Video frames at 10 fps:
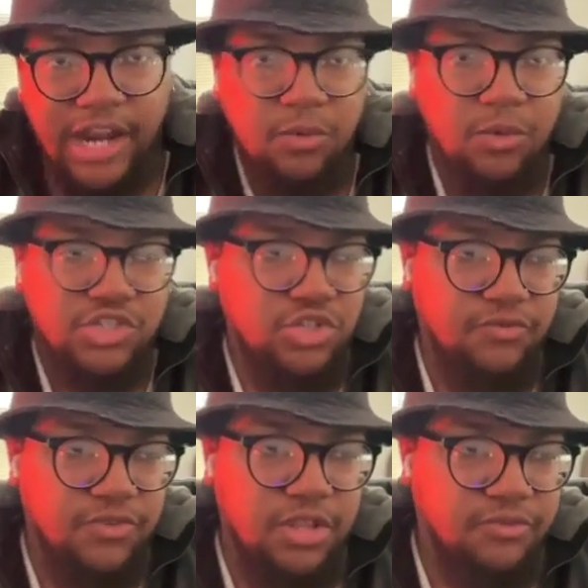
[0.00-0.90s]
I don't want you
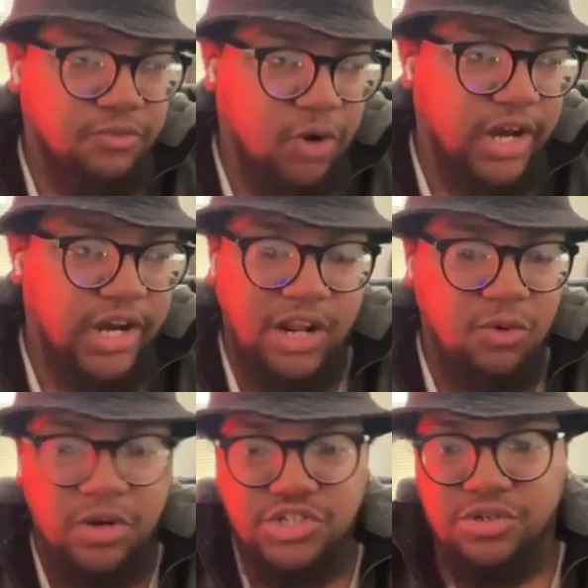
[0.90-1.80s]
to feel afraid. I
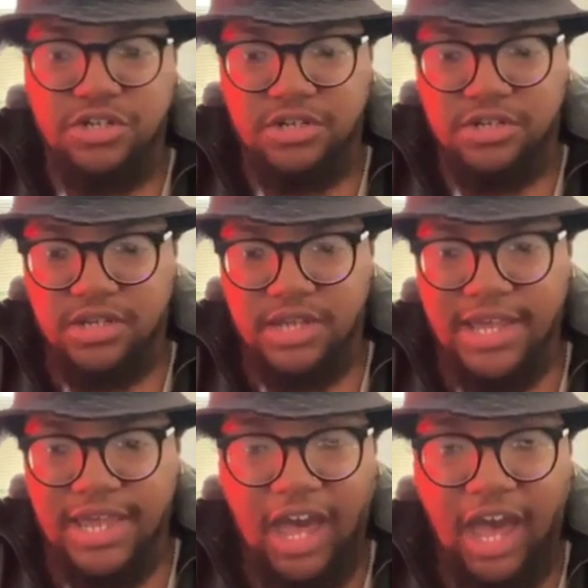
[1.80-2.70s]
don't want you
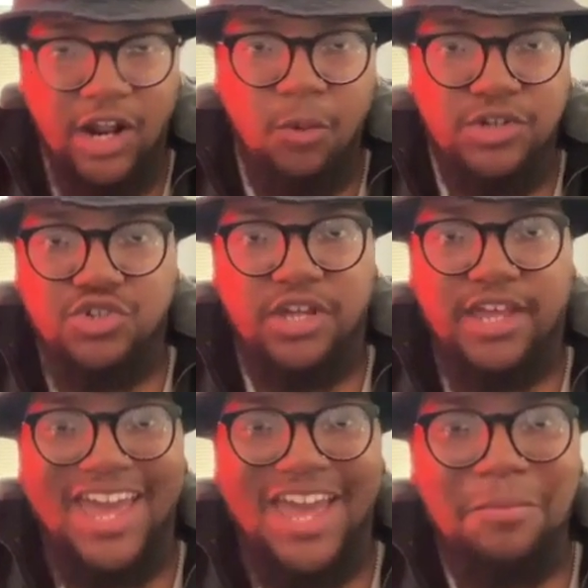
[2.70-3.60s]

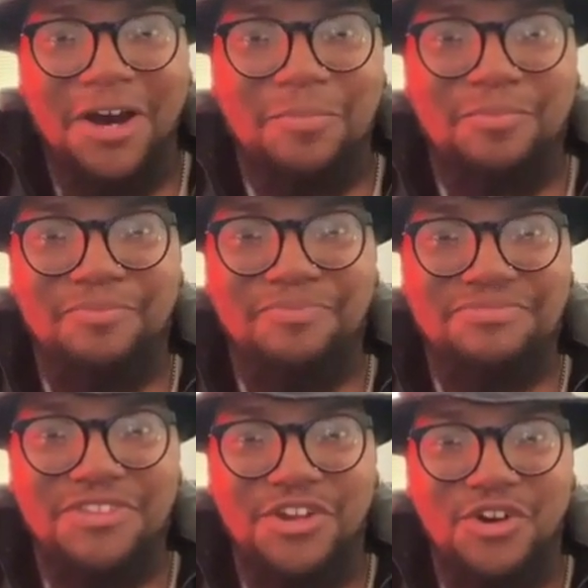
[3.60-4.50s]
to hem up,
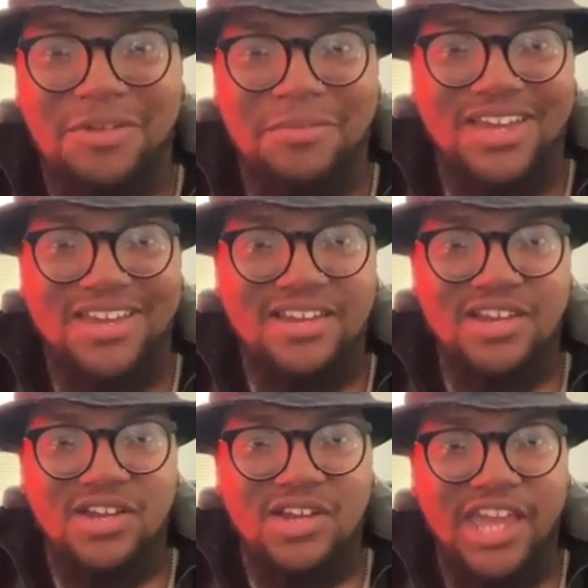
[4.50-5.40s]
you know what I mean,
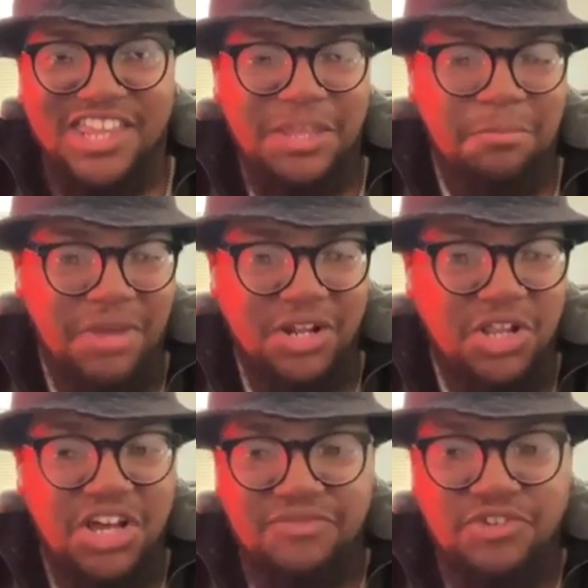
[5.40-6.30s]
in the
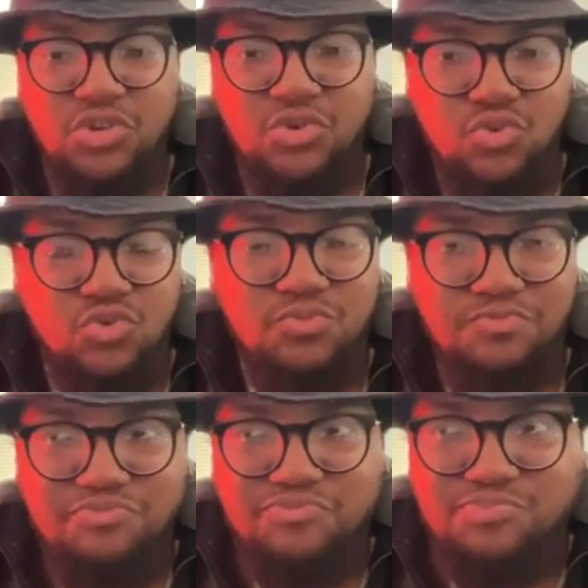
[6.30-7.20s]
middle of you
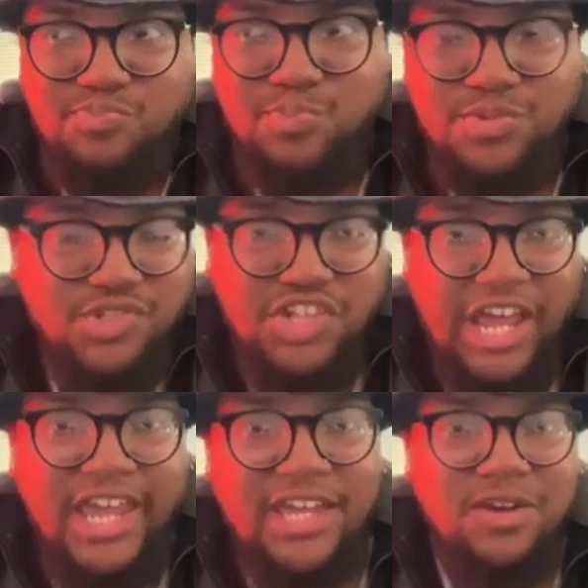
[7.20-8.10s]

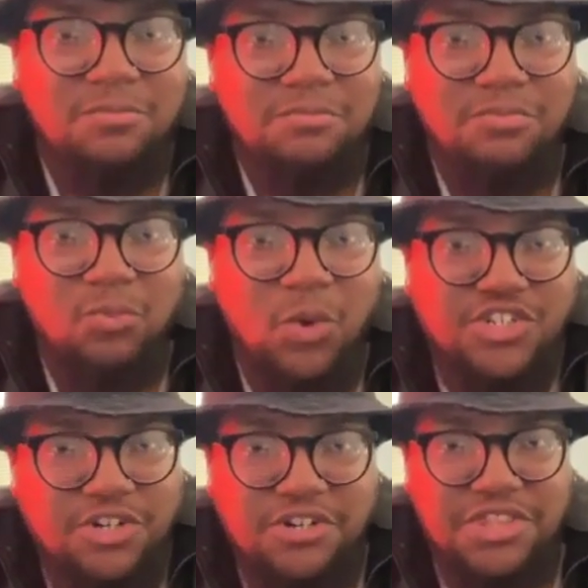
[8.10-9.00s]
saying
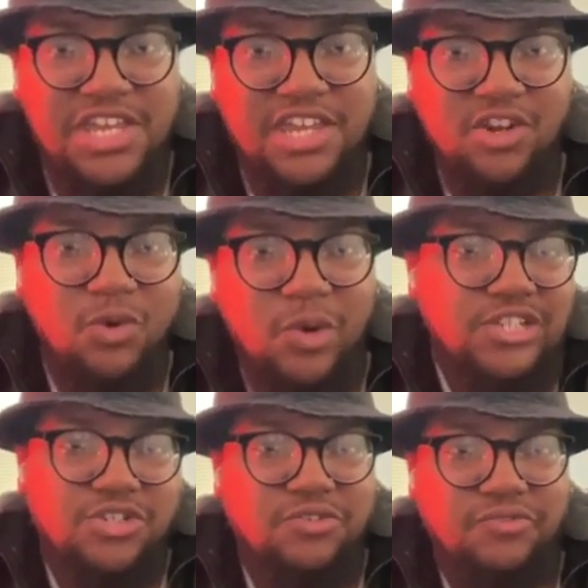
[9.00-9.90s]
what you're thinking or
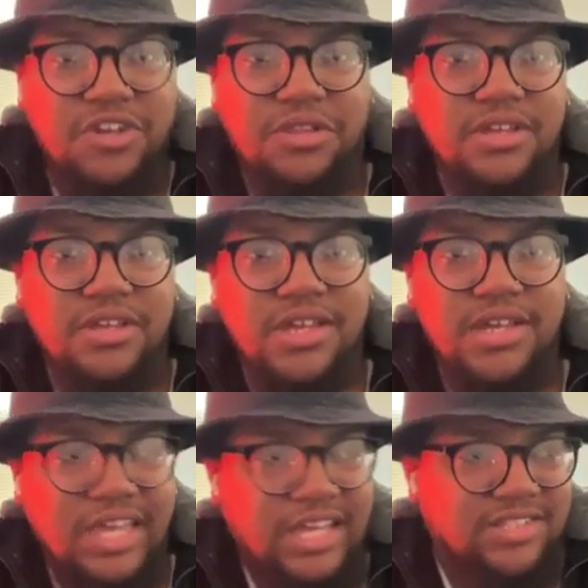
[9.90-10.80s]
what you're feeling.
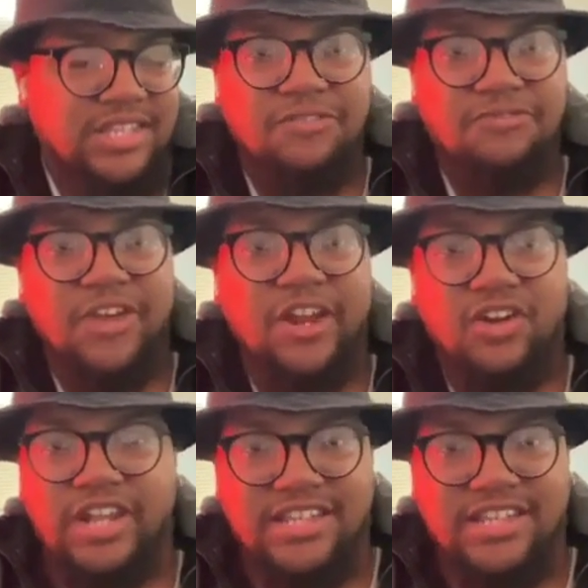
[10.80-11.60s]
That's not fair.